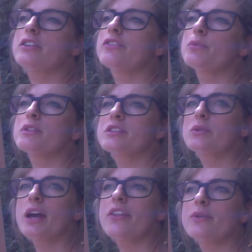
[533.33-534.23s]
know if we still
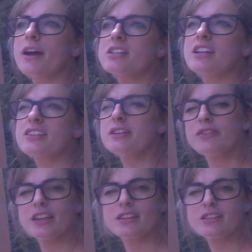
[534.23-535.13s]
get them actually. I don't know
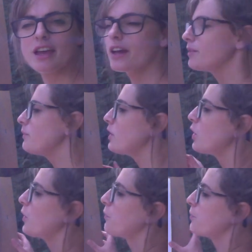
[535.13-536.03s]
if they're the same,
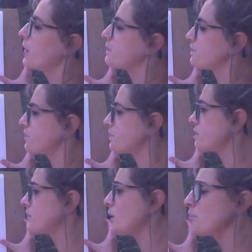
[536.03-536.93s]
but
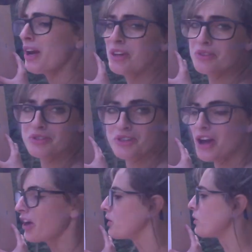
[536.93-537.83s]
back in the
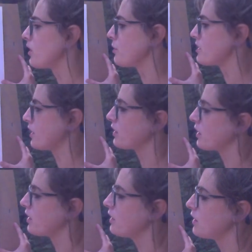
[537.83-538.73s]
day when I was
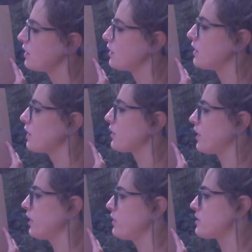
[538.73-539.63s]
younger,
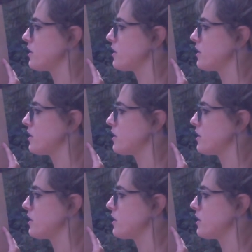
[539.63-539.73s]
they used